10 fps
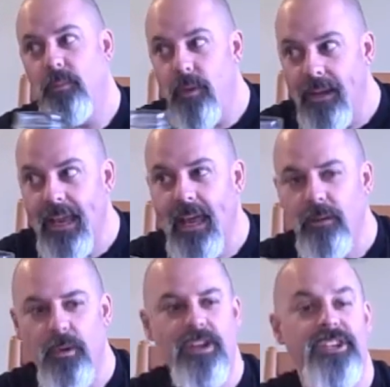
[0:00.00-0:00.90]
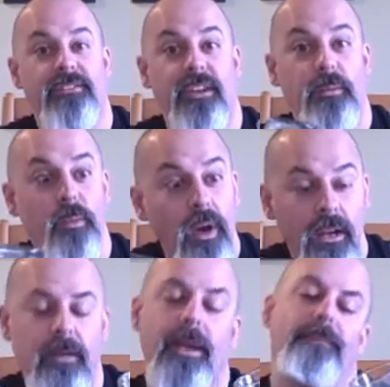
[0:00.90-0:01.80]
One hand washing video.
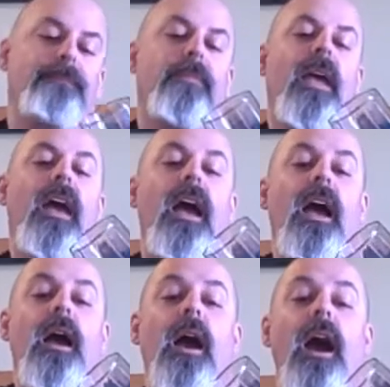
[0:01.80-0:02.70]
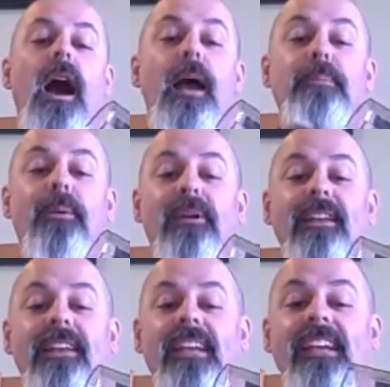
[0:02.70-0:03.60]
Okay. I pour it
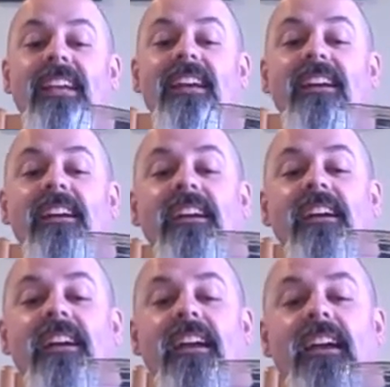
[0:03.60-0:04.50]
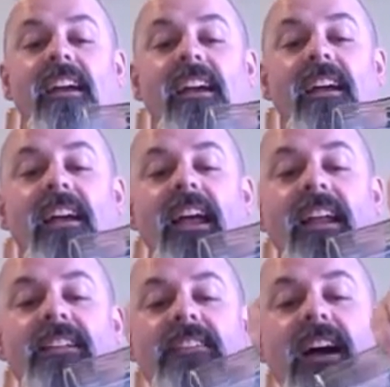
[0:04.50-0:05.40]
into here,
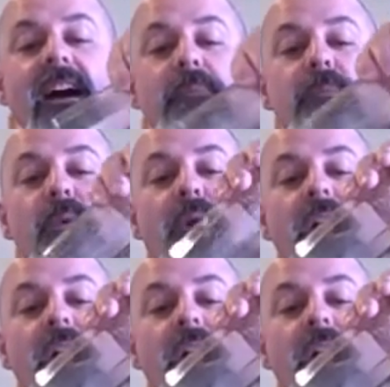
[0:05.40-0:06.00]
and it's got more